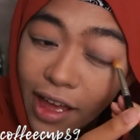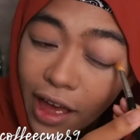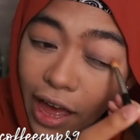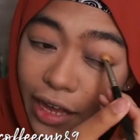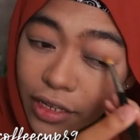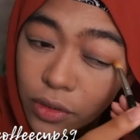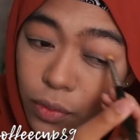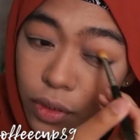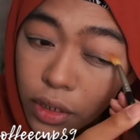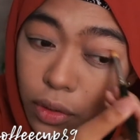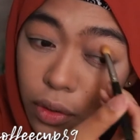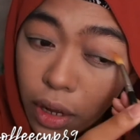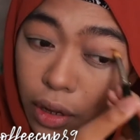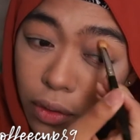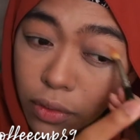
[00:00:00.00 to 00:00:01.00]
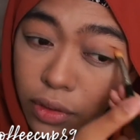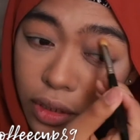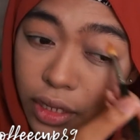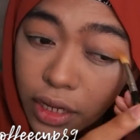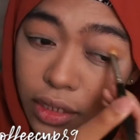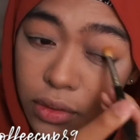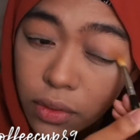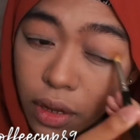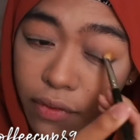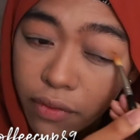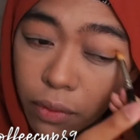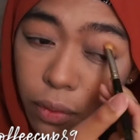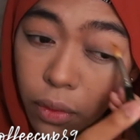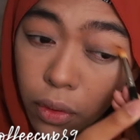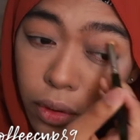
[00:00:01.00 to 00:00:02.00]
I just want to go out, like to have a
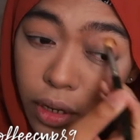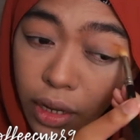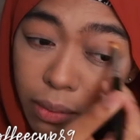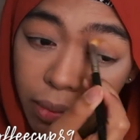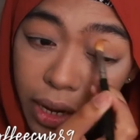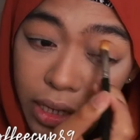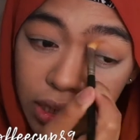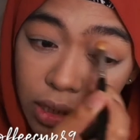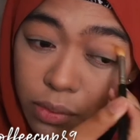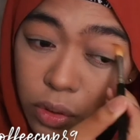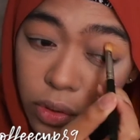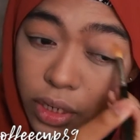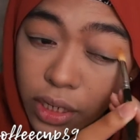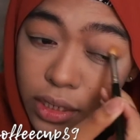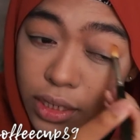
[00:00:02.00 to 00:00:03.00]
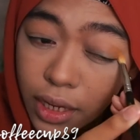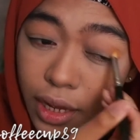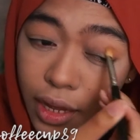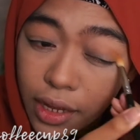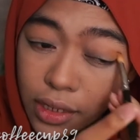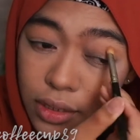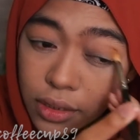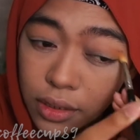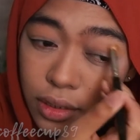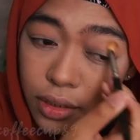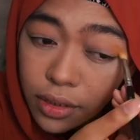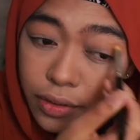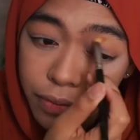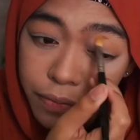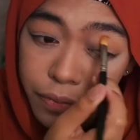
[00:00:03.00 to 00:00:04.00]
walk and buy some donuts, I guess.
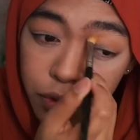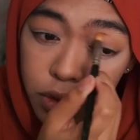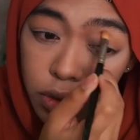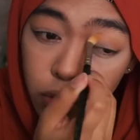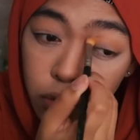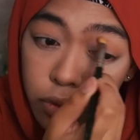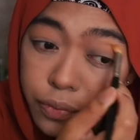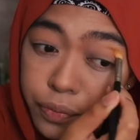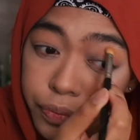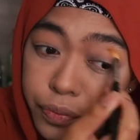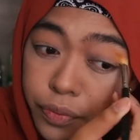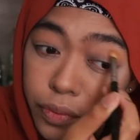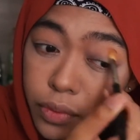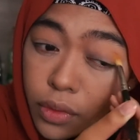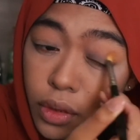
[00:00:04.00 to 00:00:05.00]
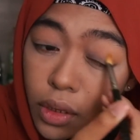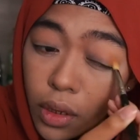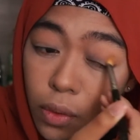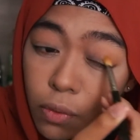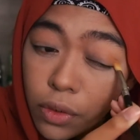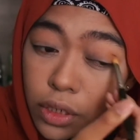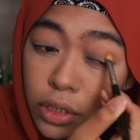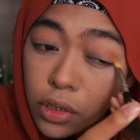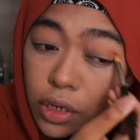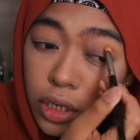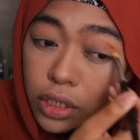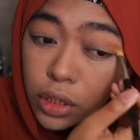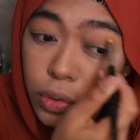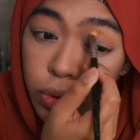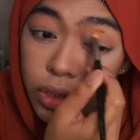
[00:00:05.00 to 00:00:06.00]
So I'm just gonna
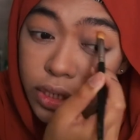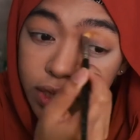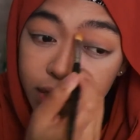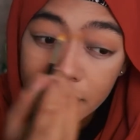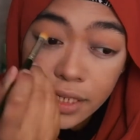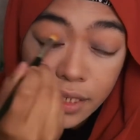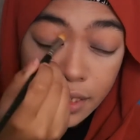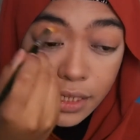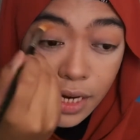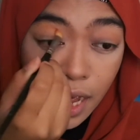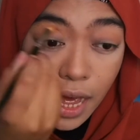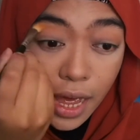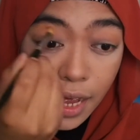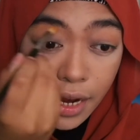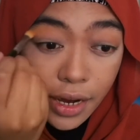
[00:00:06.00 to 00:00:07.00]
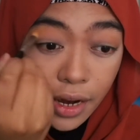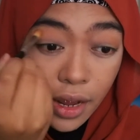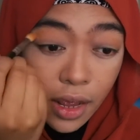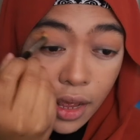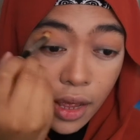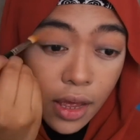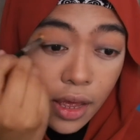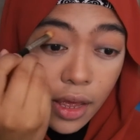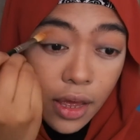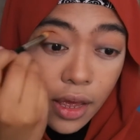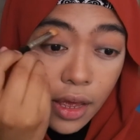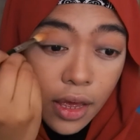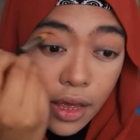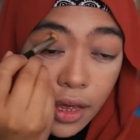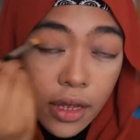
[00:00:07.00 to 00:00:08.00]
do just that,
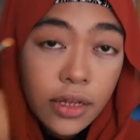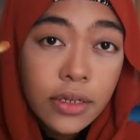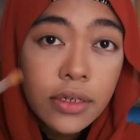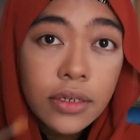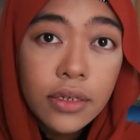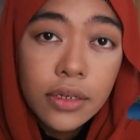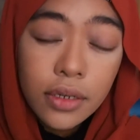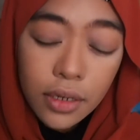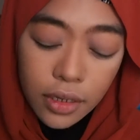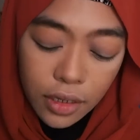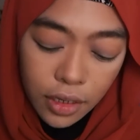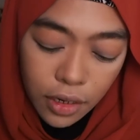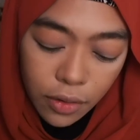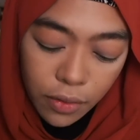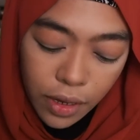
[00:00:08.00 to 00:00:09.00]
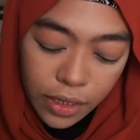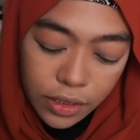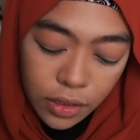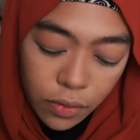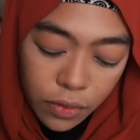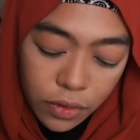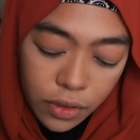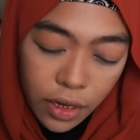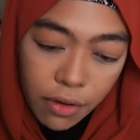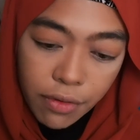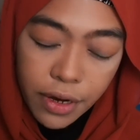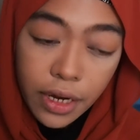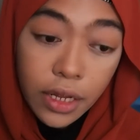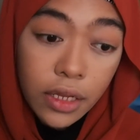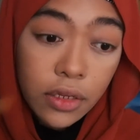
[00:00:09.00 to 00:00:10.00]
and you know, I still want to get
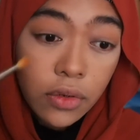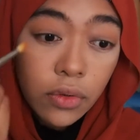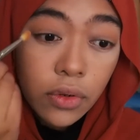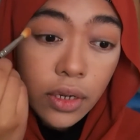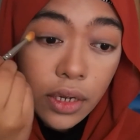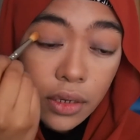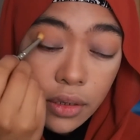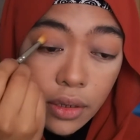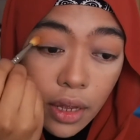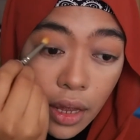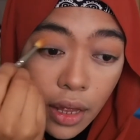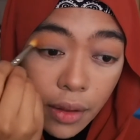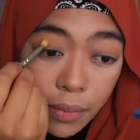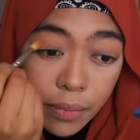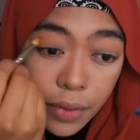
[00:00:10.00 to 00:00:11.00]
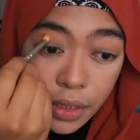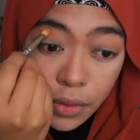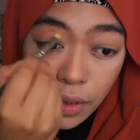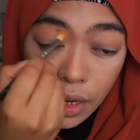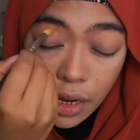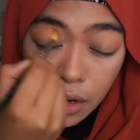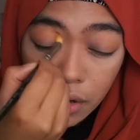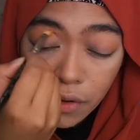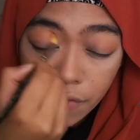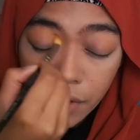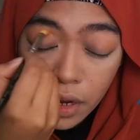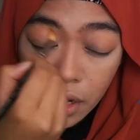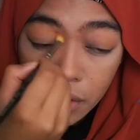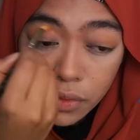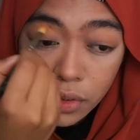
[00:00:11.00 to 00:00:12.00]
ready to help me to get out of the
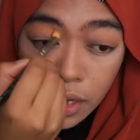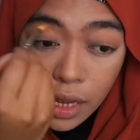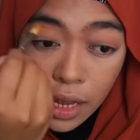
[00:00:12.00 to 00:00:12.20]
house.